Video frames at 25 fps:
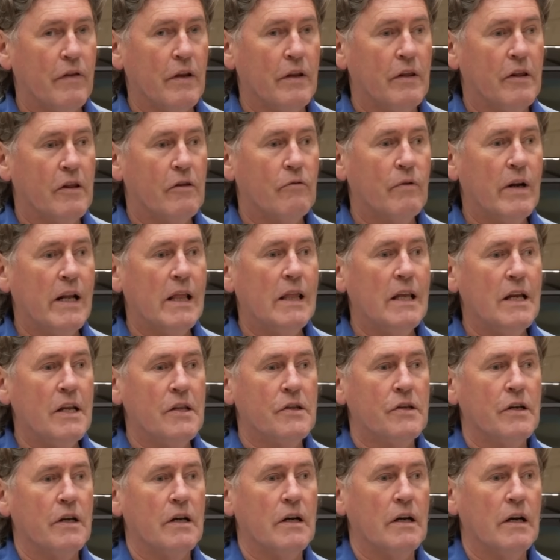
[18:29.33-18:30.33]
The
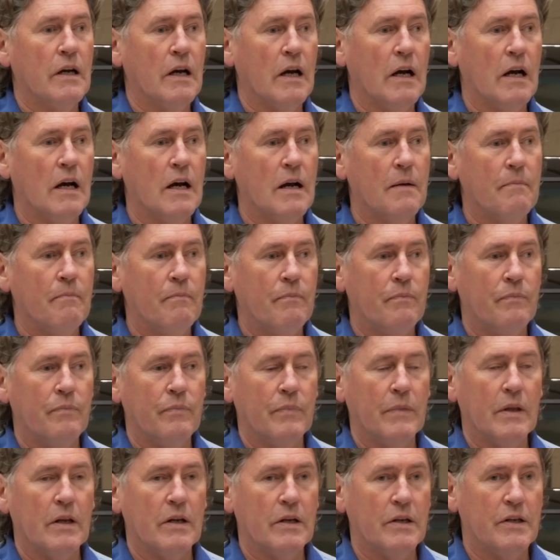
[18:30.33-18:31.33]

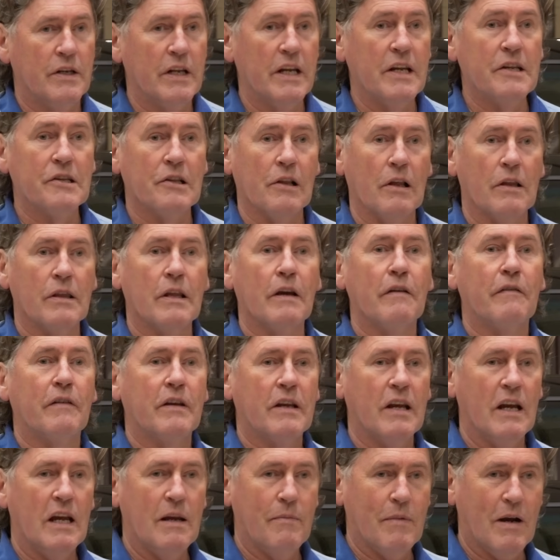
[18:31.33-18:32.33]
3-litre diesel that they
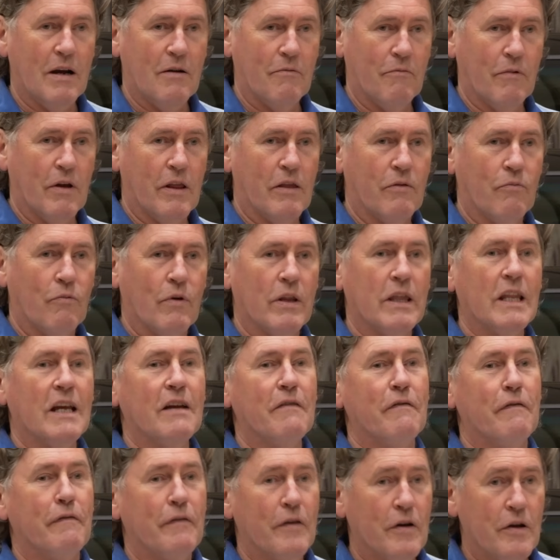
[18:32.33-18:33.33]
came out with when
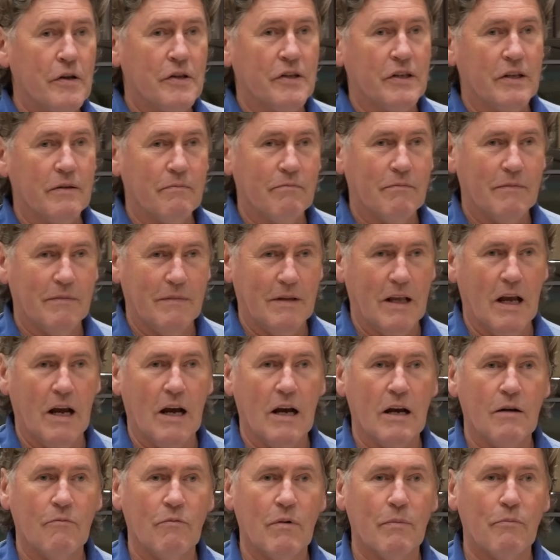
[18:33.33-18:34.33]
they first
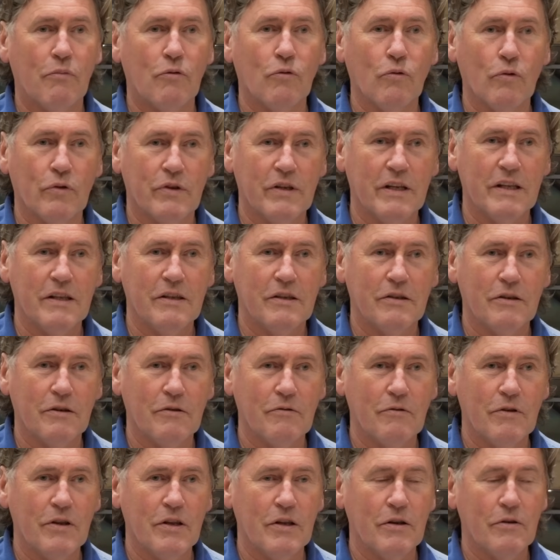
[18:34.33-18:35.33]
were brought
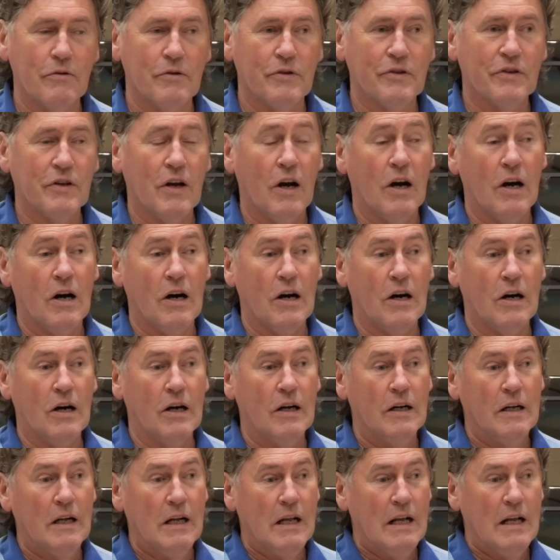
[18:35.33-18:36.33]
into use are